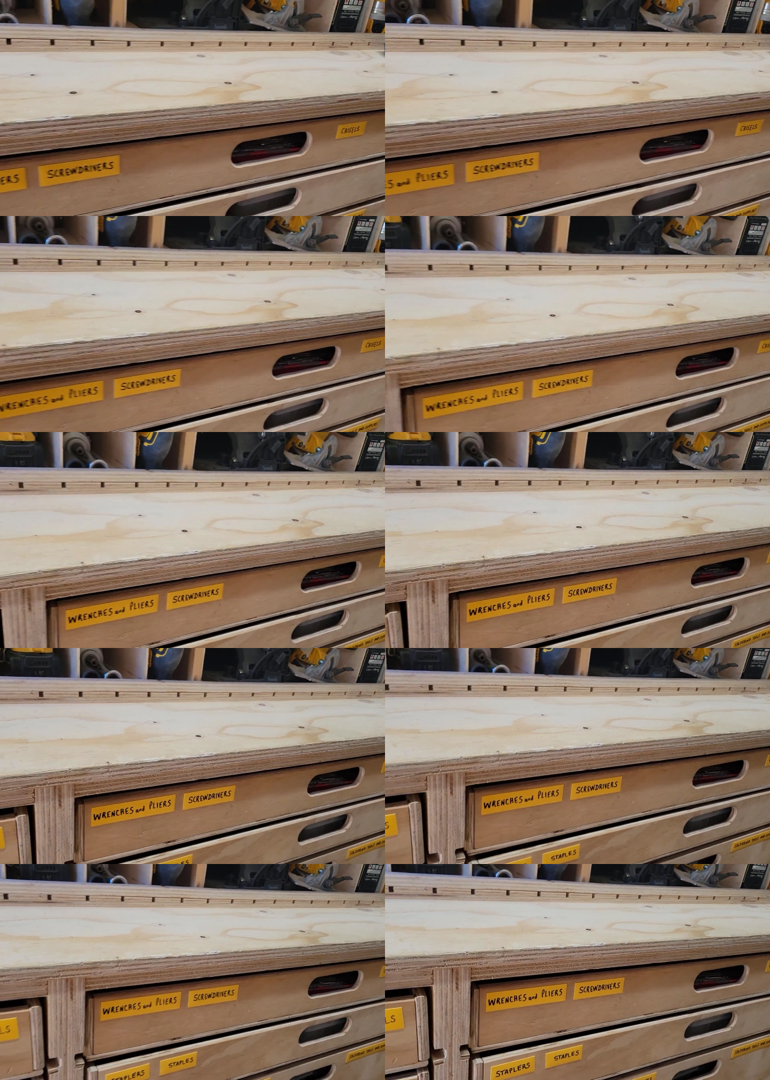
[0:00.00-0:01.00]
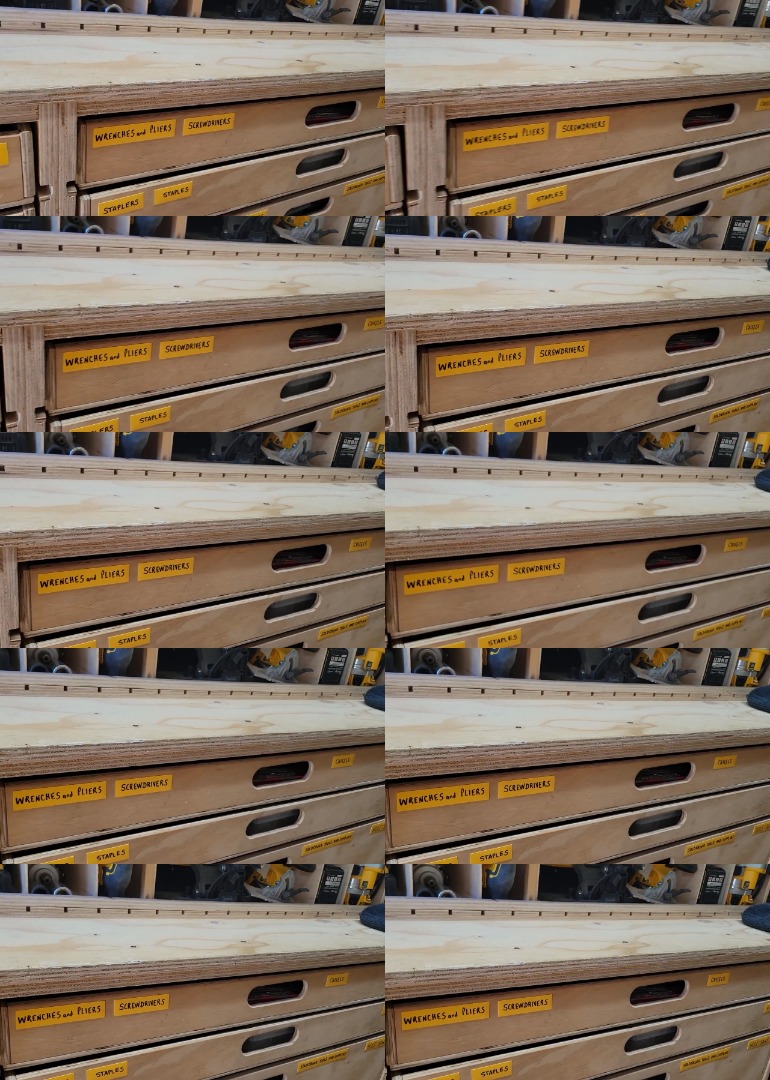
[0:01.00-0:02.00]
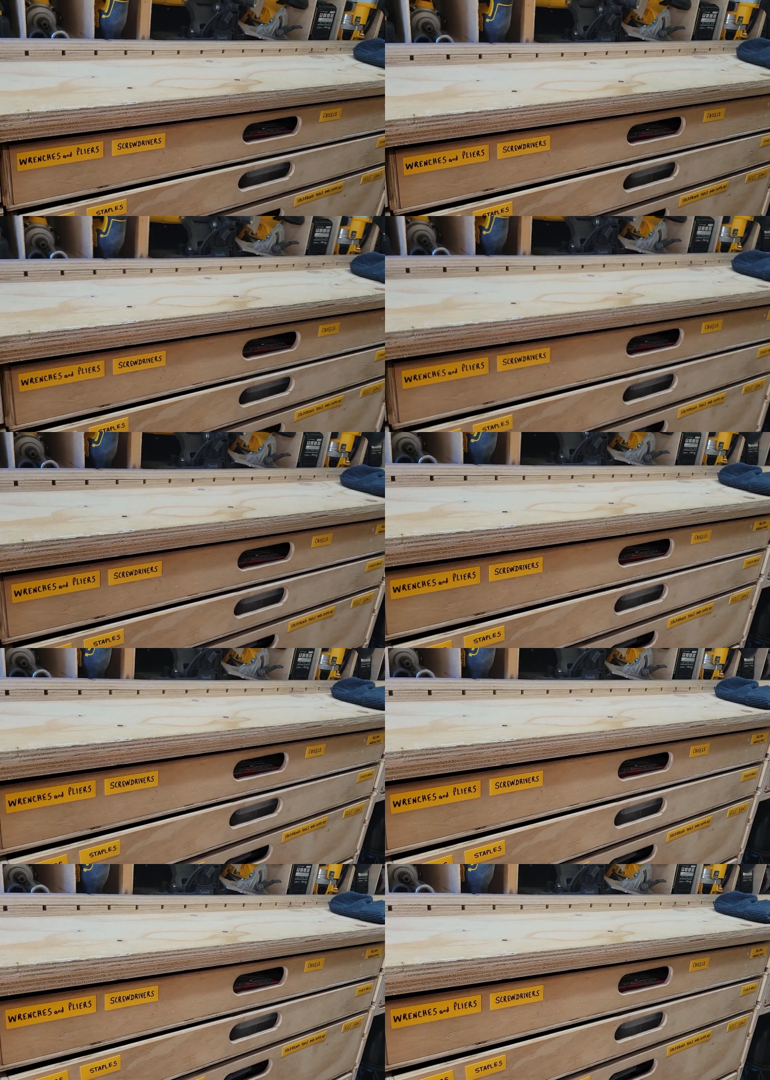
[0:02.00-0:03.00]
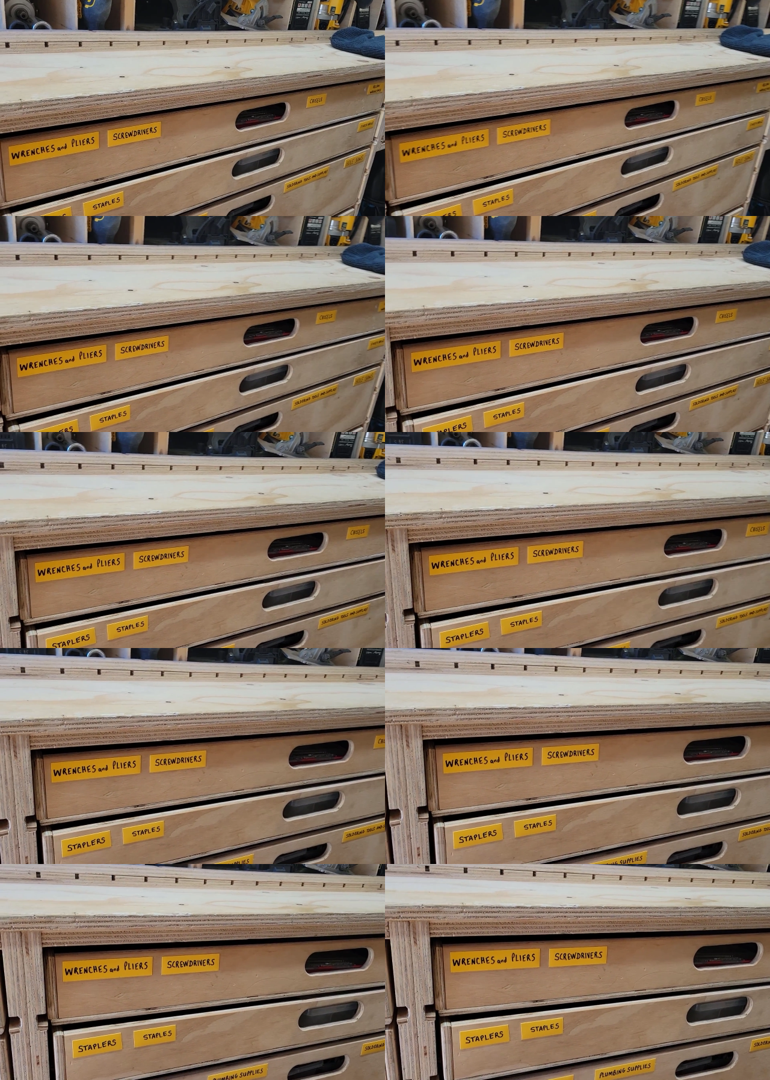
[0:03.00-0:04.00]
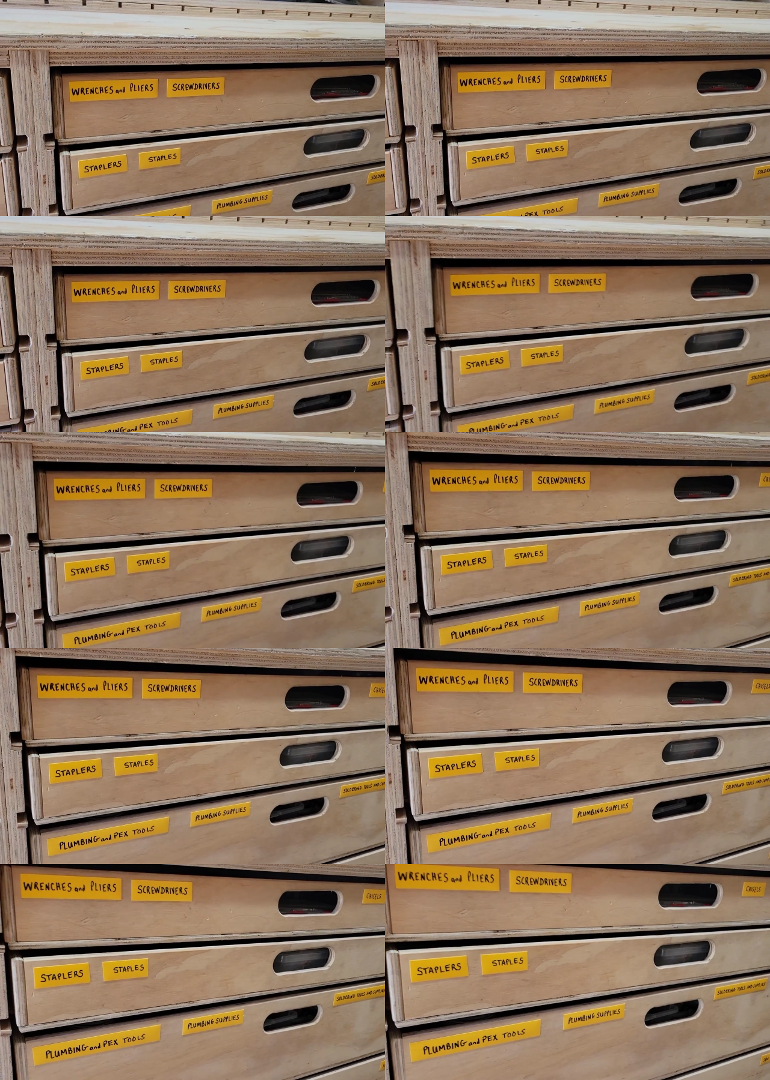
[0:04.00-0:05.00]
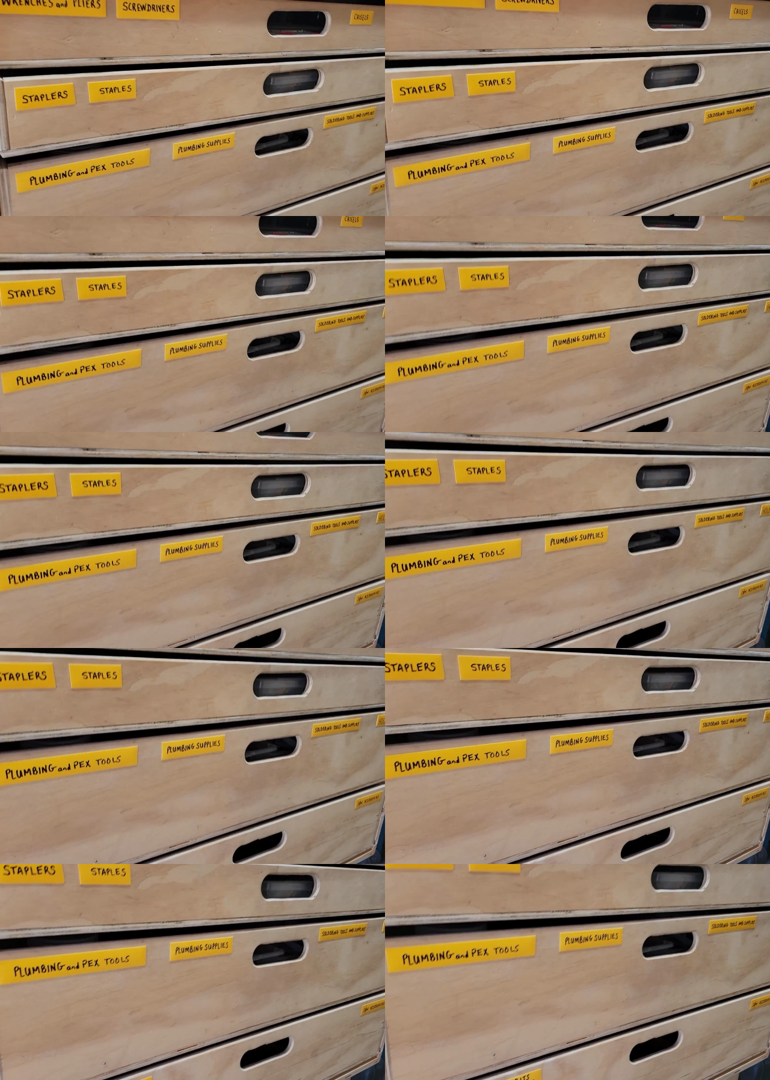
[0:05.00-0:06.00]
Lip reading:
[unreadable: no face in view]